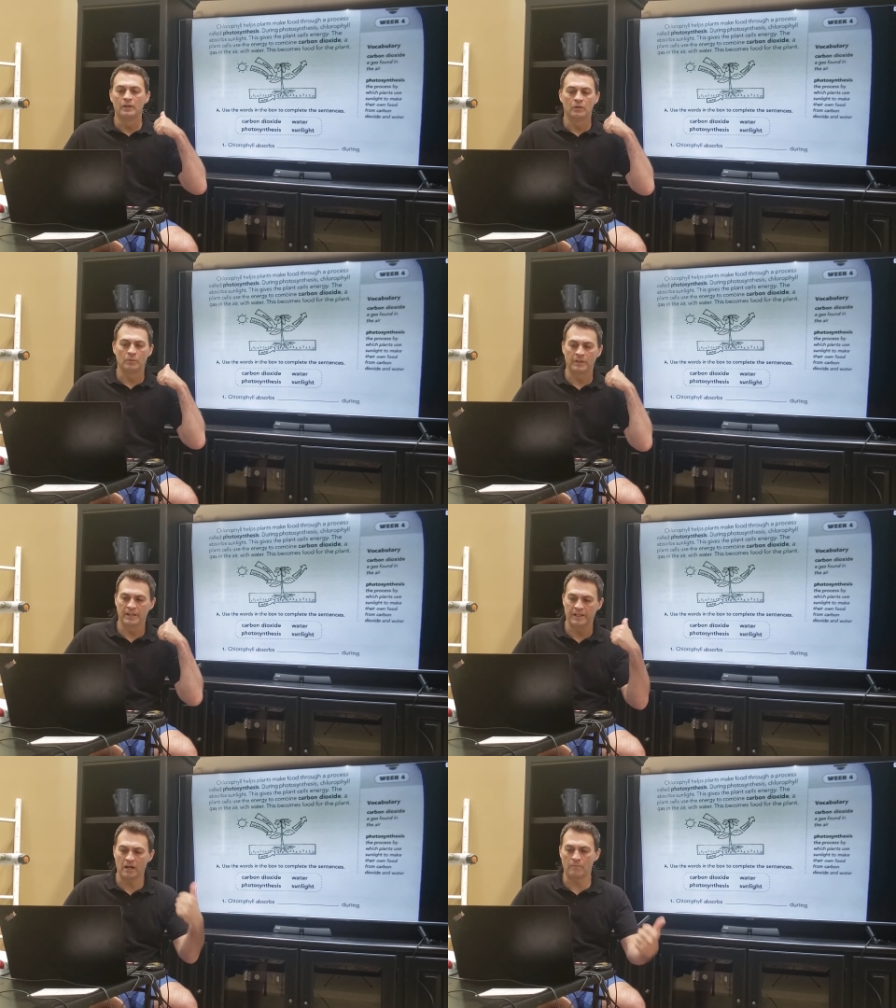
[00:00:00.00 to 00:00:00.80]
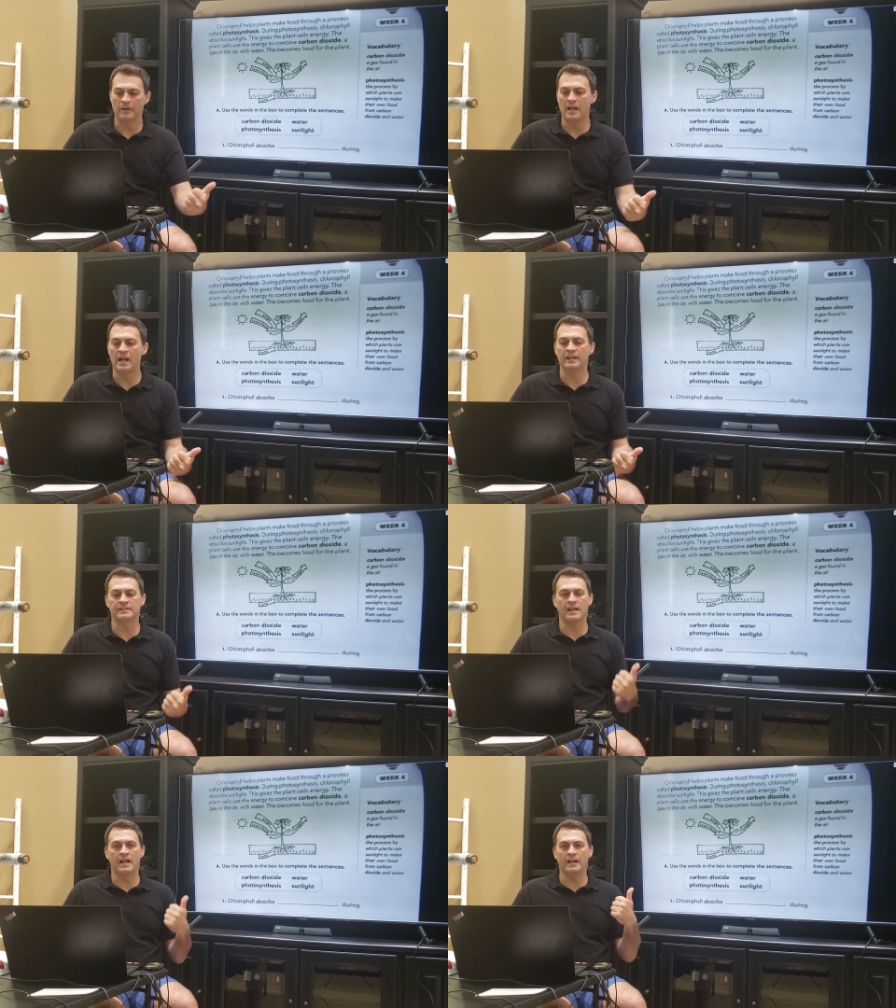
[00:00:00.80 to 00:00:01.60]
we need carbon
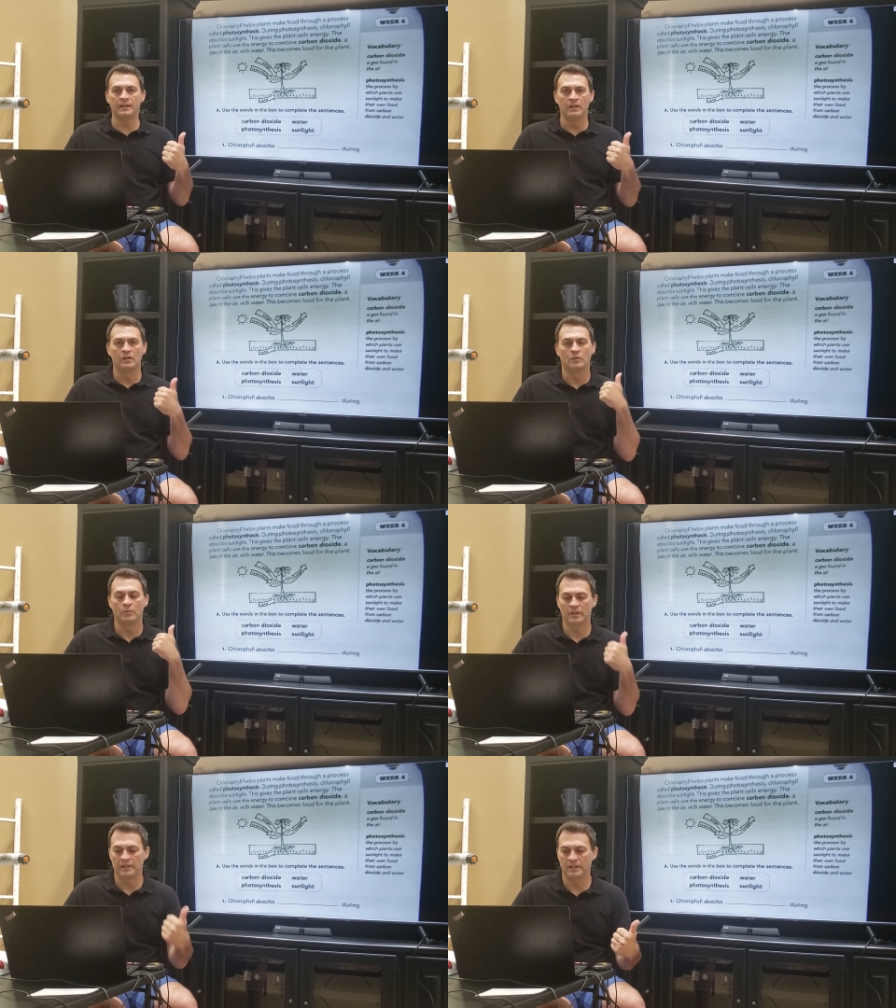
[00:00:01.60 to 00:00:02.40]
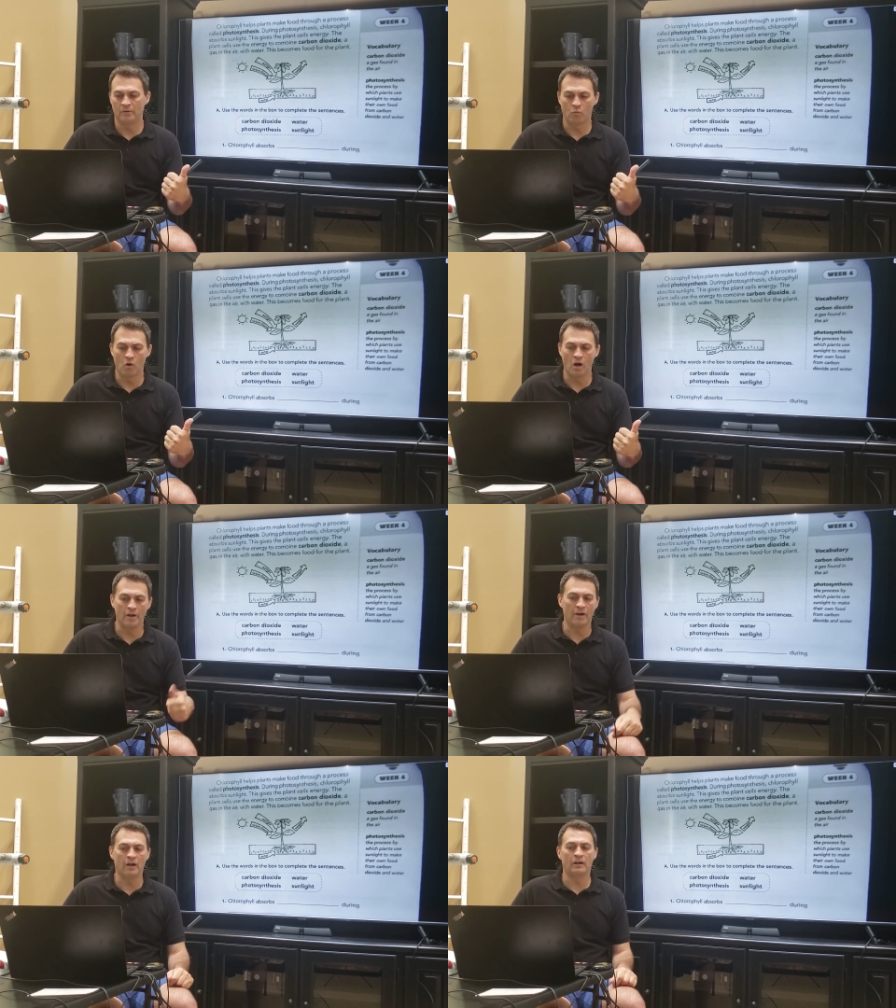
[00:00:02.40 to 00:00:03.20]
dioxide, we need
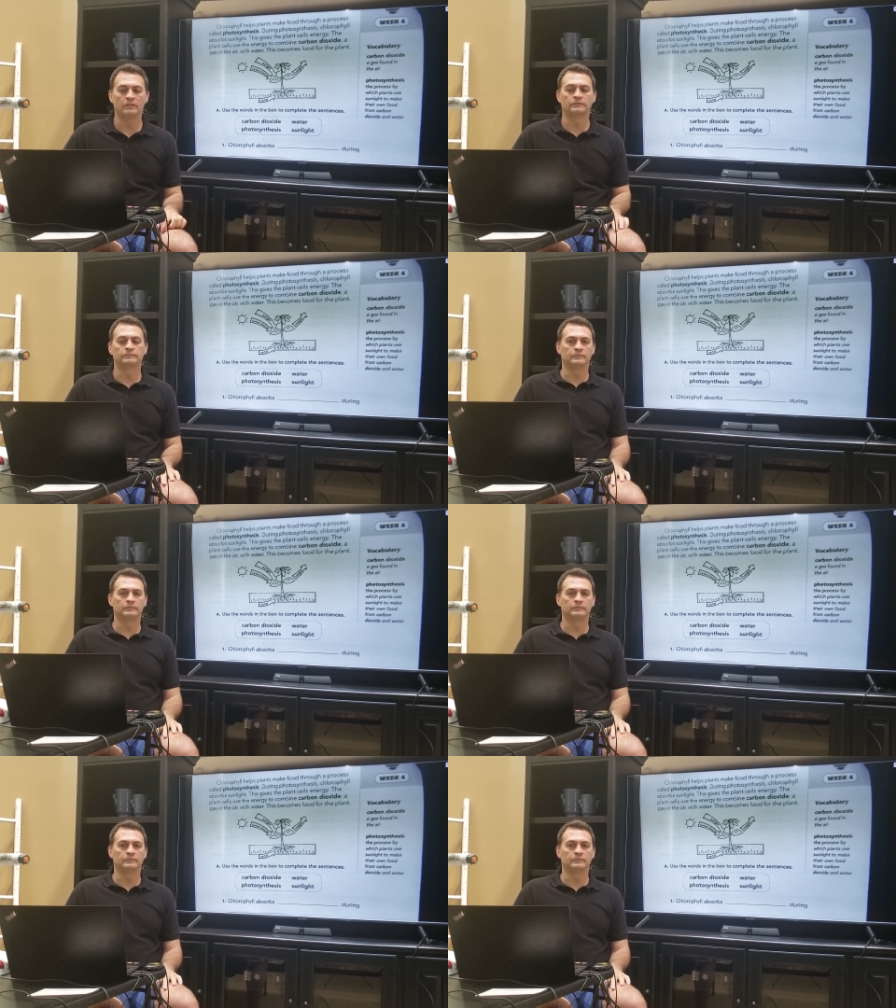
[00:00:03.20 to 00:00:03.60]
water,